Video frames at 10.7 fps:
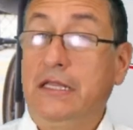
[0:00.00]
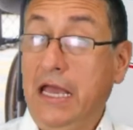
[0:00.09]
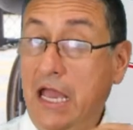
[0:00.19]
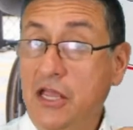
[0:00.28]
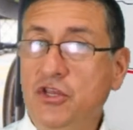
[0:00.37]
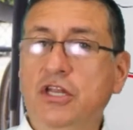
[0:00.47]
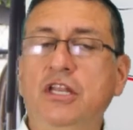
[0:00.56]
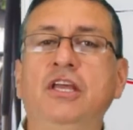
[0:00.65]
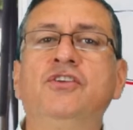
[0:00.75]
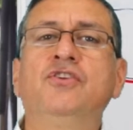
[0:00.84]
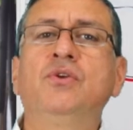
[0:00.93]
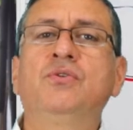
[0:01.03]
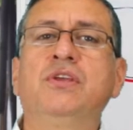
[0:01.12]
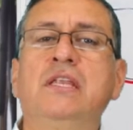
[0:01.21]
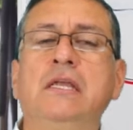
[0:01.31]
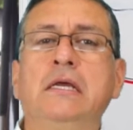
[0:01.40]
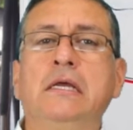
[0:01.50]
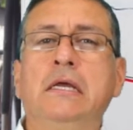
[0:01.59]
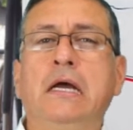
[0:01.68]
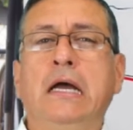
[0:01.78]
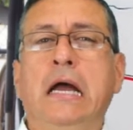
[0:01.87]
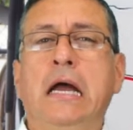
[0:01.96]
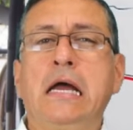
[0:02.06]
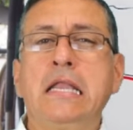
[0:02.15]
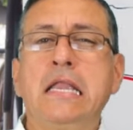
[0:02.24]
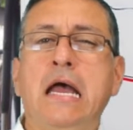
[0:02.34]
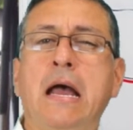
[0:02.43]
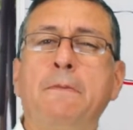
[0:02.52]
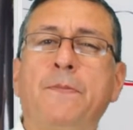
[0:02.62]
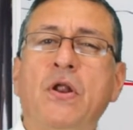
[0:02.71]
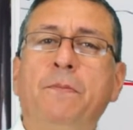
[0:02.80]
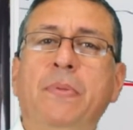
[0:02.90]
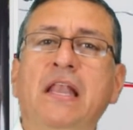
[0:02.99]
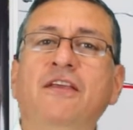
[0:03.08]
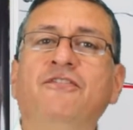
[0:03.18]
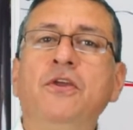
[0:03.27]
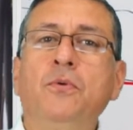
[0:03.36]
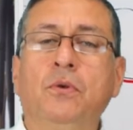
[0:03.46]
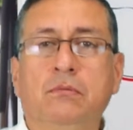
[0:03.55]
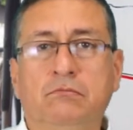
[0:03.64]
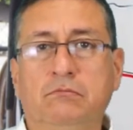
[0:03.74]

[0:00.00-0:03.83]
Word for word: the engine is using an improperly fuel,